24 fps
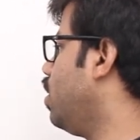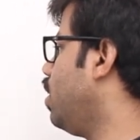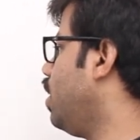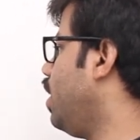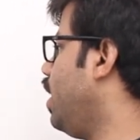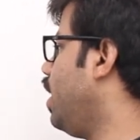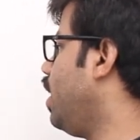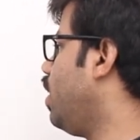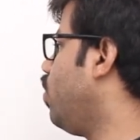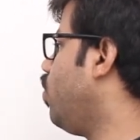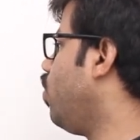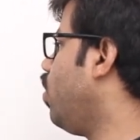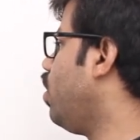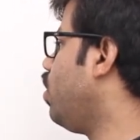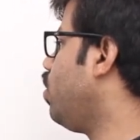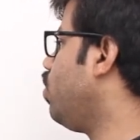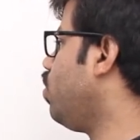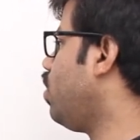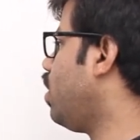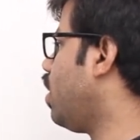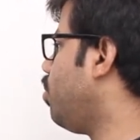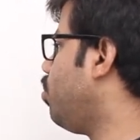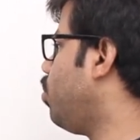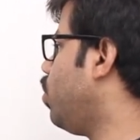equal
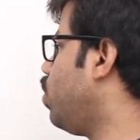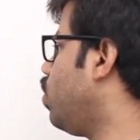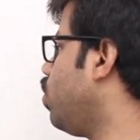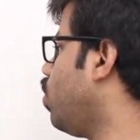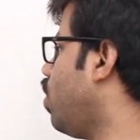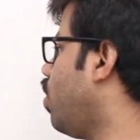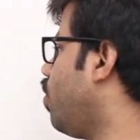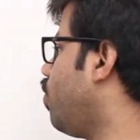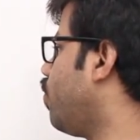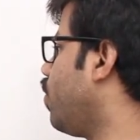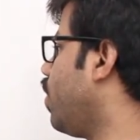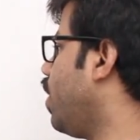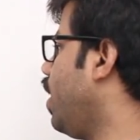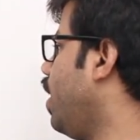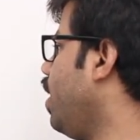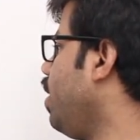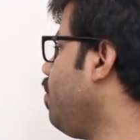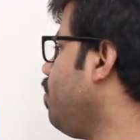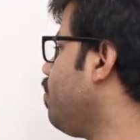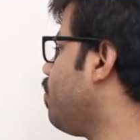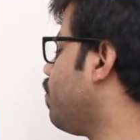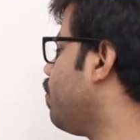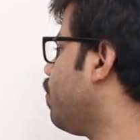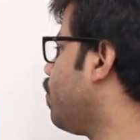to tuple 2 of
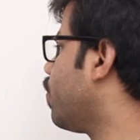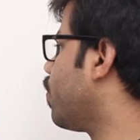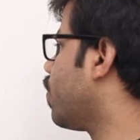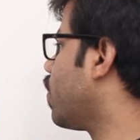A,